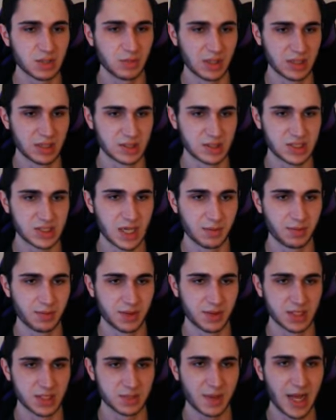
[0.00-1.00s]
we can skip
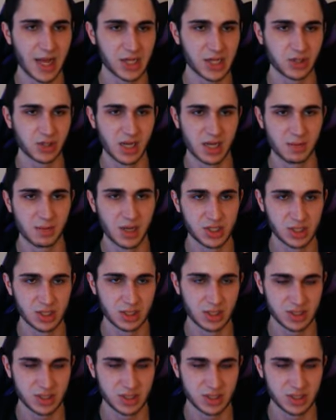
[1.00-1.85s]
the spatula animation